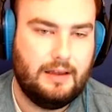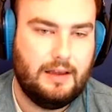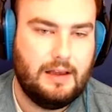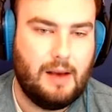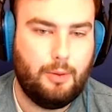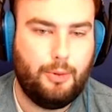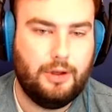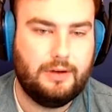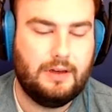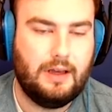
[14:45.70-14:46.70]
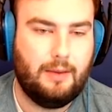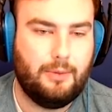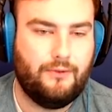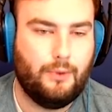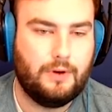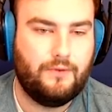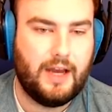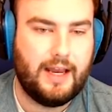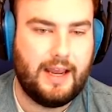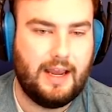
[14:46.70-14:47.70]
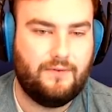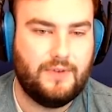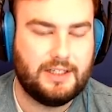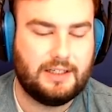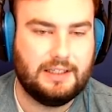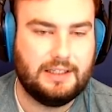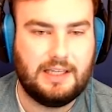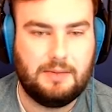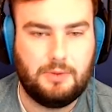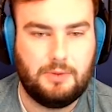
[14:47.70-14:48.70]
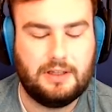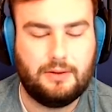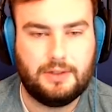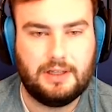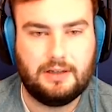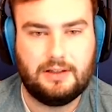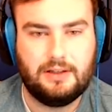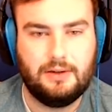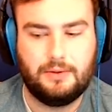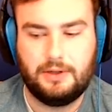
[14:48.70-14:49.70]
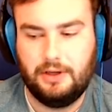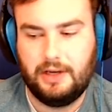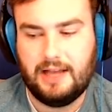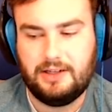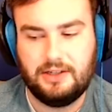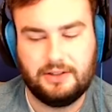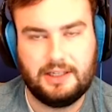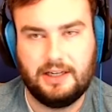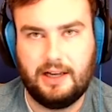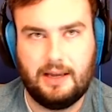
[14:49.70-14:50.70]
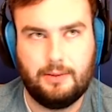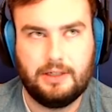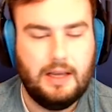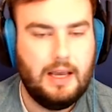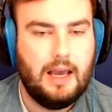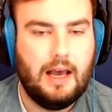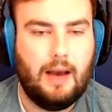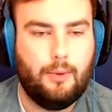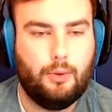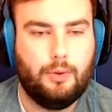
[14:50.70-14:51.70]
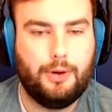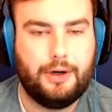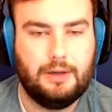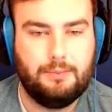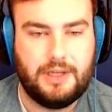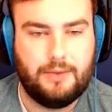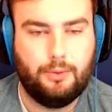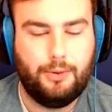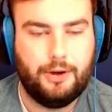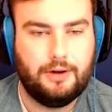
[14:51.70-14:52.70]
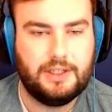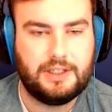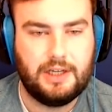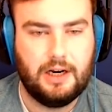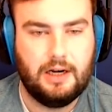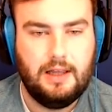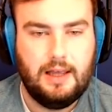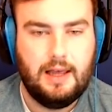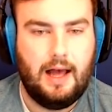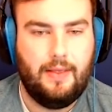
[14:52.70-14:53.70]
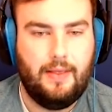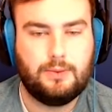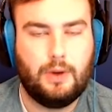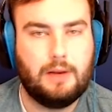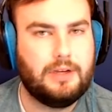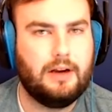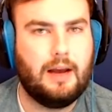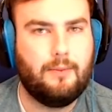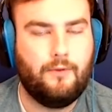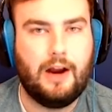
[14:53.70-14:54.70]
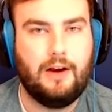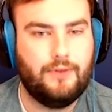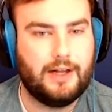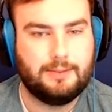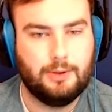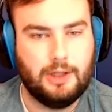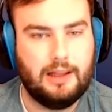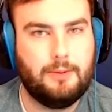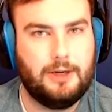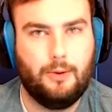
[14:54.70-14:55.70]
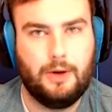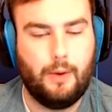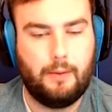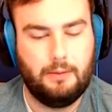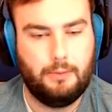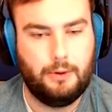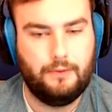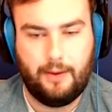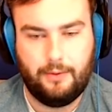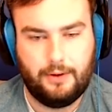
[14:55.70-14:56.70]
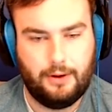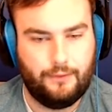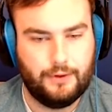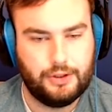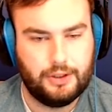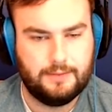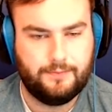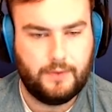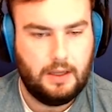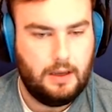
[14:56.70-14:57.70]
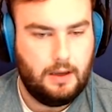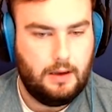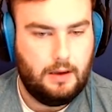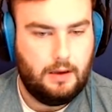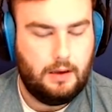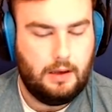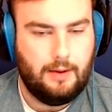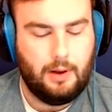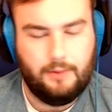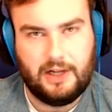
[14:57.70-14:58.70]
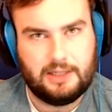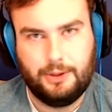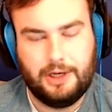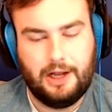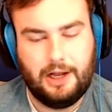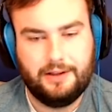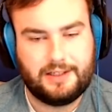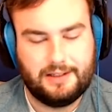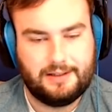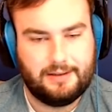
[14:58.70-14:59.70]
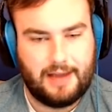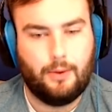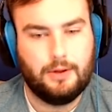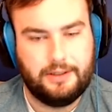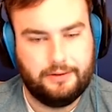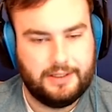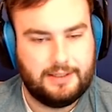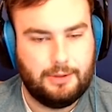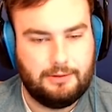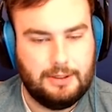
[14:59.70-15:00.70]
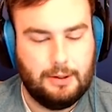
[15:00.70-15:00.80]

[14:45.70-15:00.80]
I'm going to put but Fortify and Physic on the same unit. So good. And she deals a ton of damage. We'll put her in B. We'll put her just here. That's one I'm very flexible on. Let me know where you want me to move her for sure. Well, I'm flexible on all of this because it's our tier list, but you know what I